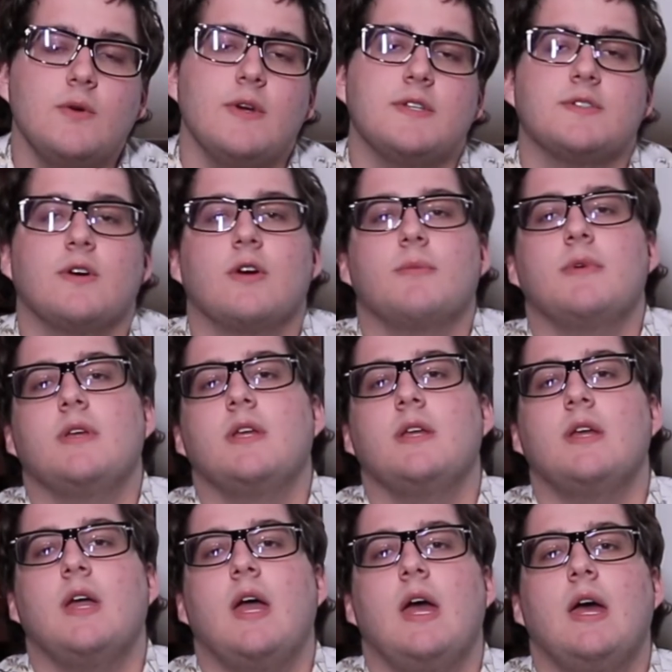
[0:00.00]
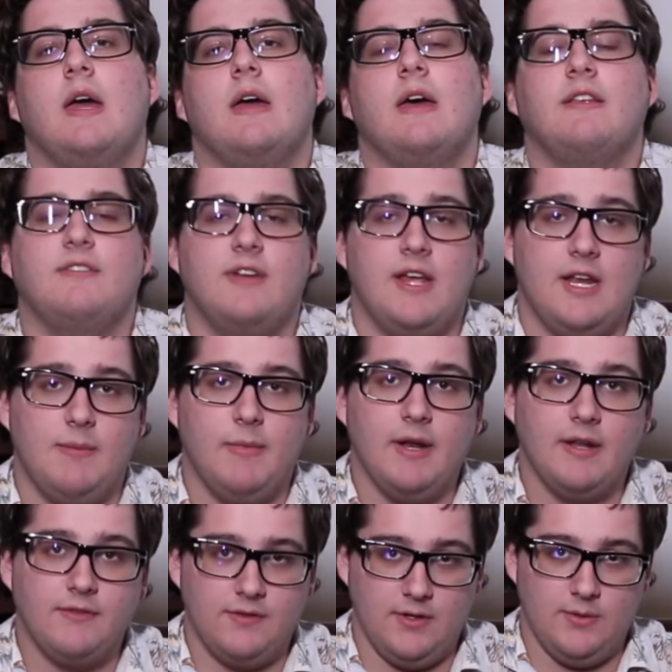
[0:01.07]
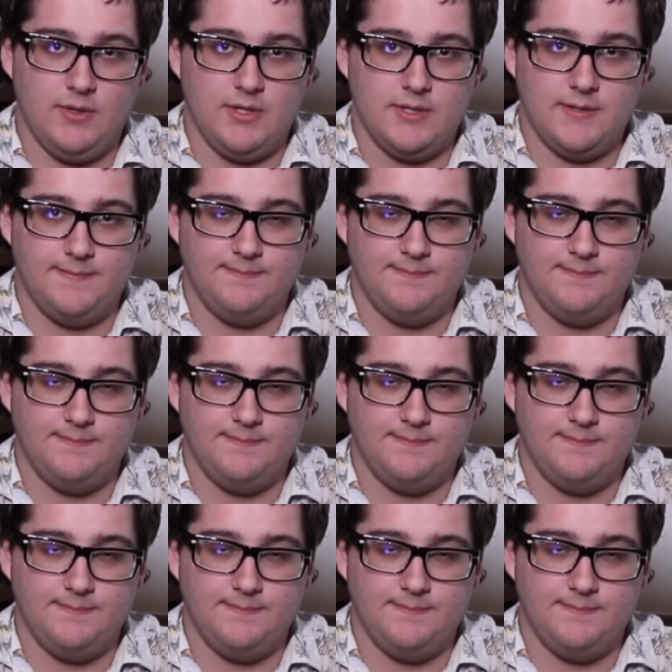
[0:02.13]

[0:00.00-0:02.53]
US Army has an animated series.